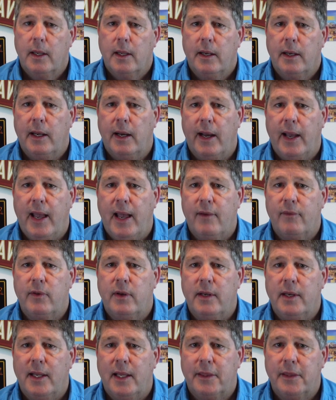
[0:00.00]
Now, I have
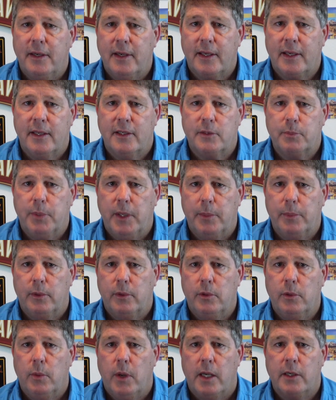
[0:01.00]
nothing against people
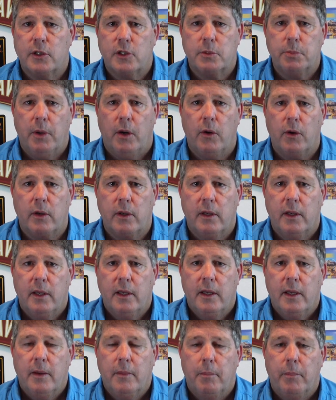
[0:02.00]
who want to smoke,
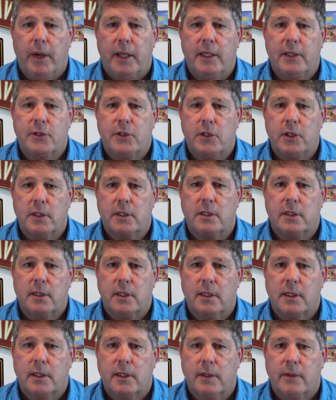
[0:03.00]
but it
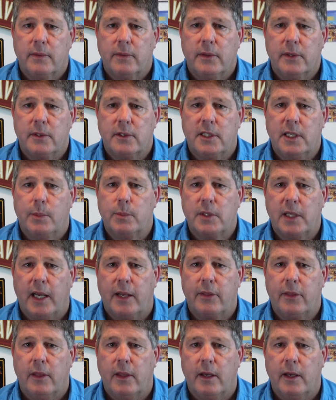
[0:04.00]
seems
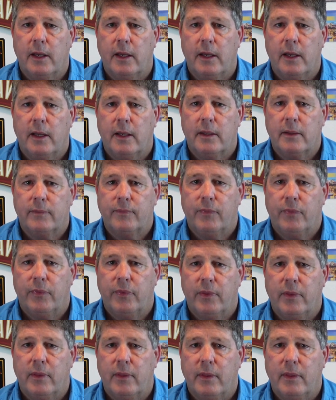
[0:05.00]
like
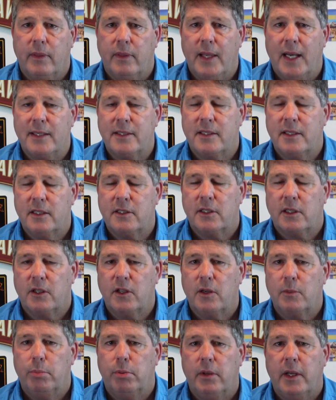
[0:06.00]
not such a
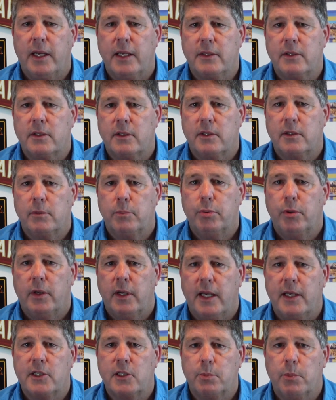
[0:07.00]
good place to put
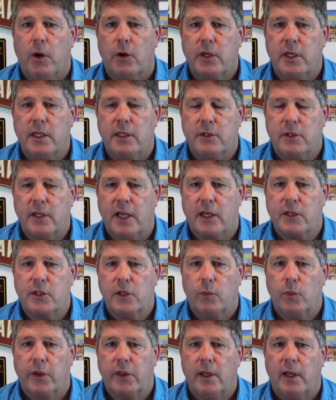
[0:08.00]
a smoking
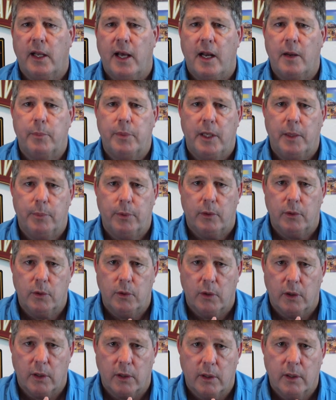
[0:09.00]
section with a lot of people
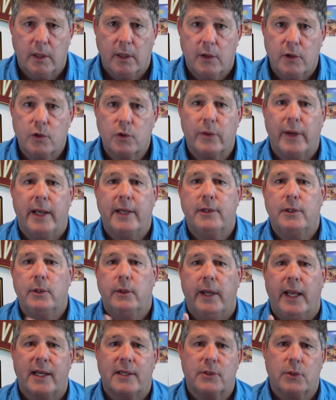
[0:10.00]
who are trying
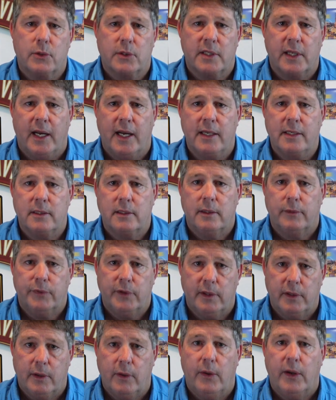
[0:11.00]
to exercise, if
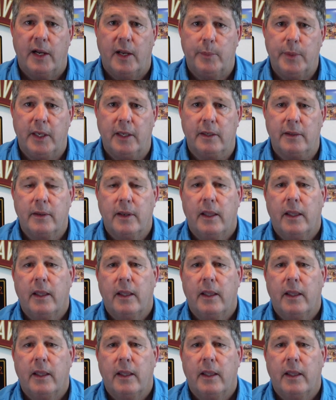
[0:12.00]
you know what I mean.